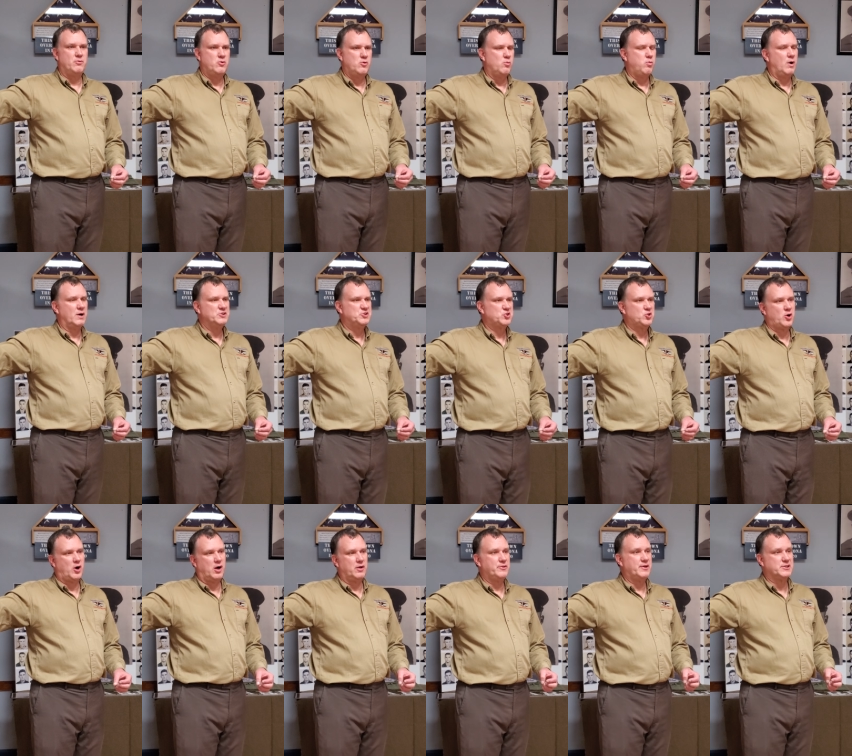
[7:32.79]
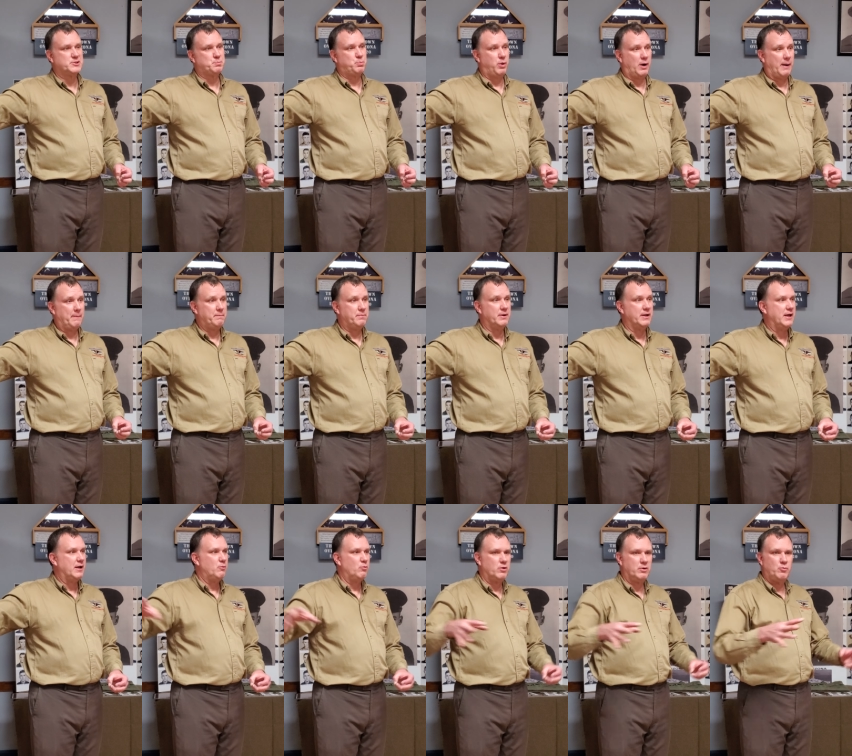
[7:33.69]
who once called us property
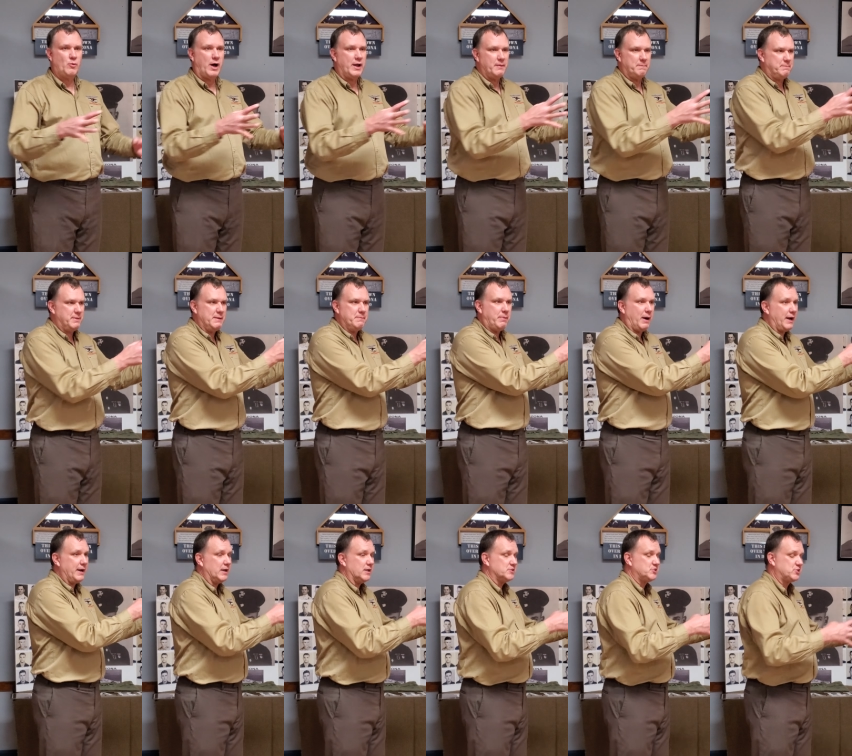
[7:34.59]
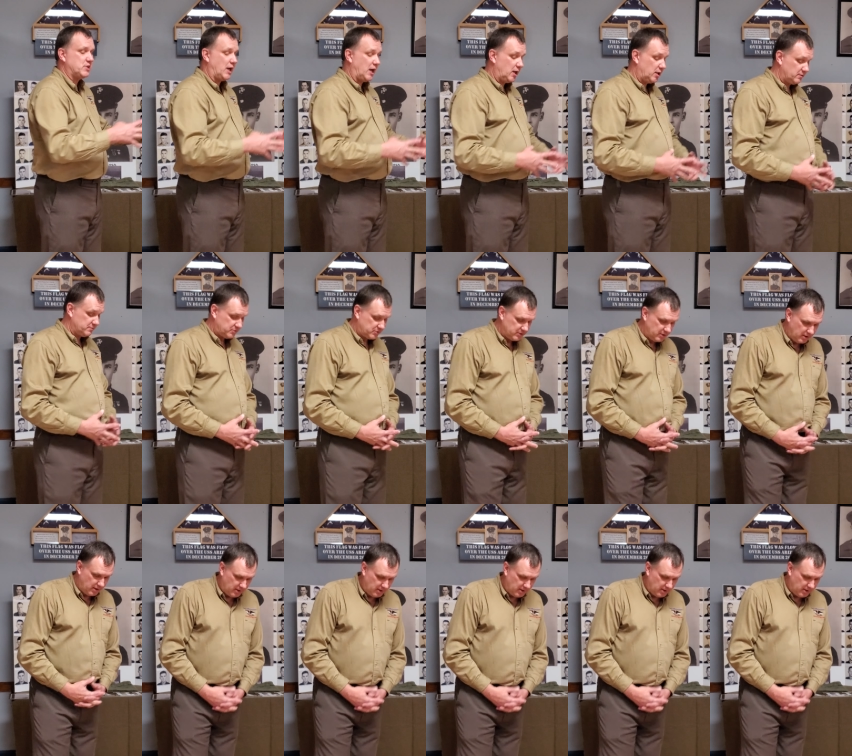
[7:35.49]
and we want to be by ourselves.